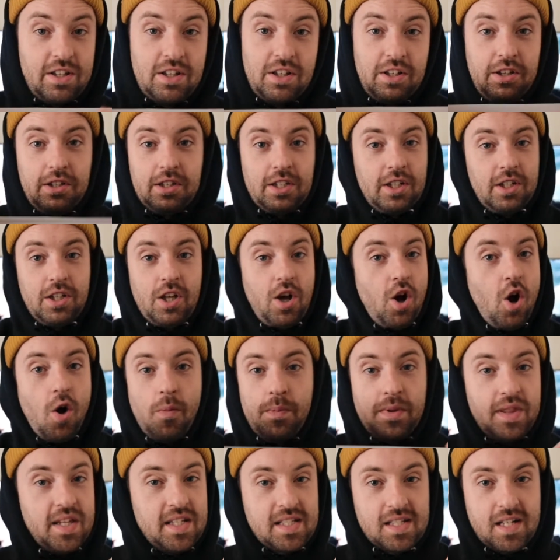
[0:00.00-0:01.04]
you literally
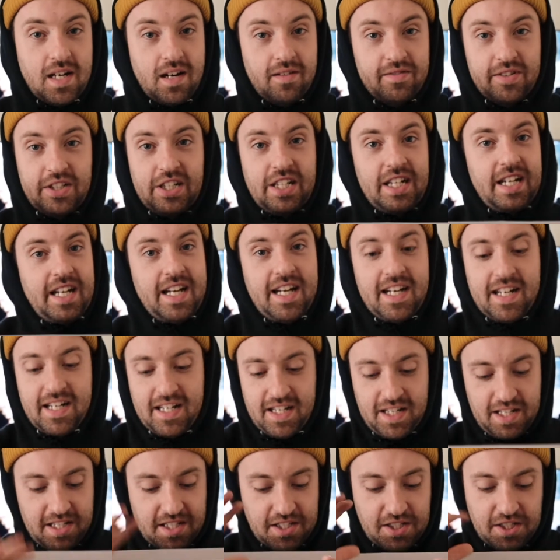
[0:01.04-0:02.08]
open this cover and
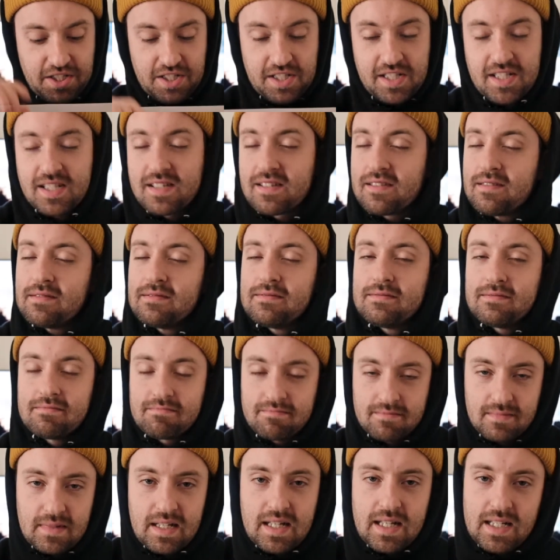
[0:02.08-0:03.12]
it
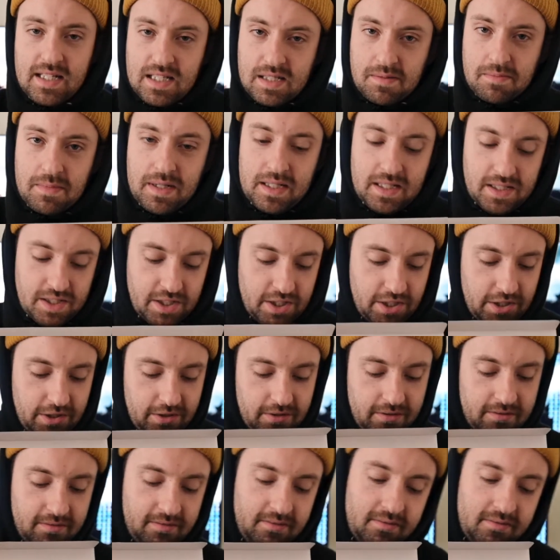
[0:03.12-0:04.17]
smells new.